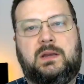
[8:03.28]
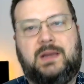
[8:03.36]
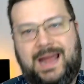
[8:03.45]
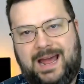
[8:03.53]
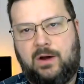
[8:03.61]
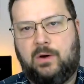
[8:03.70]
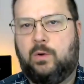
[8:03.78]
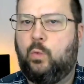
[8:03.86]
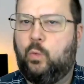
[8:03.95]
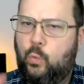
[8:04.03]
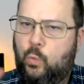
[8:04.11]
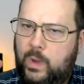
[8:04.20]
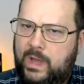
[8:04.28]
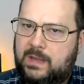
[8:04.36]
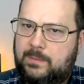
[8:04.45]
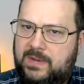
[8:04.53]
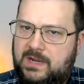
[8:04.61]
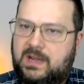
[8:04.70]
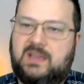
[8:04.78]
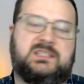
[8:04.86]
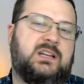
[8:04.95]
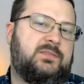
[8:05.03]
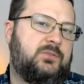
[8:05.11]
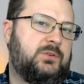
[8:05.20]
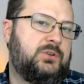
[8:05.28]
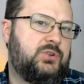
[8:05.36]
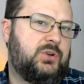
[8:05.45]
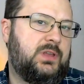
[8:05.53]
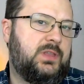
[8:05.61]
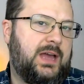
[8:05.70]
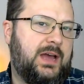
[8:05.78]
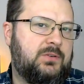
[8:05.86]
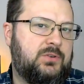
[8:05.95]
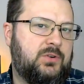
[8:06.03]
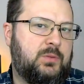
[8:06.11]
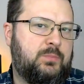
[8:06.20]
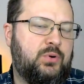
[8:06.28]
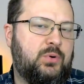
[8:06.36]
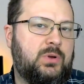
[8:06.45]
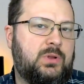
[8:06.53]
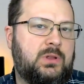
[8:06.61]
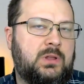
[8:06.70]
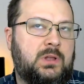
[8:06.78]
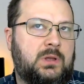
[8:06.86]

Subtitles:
Now, will it be nice enough to enjoy the outdoor pool?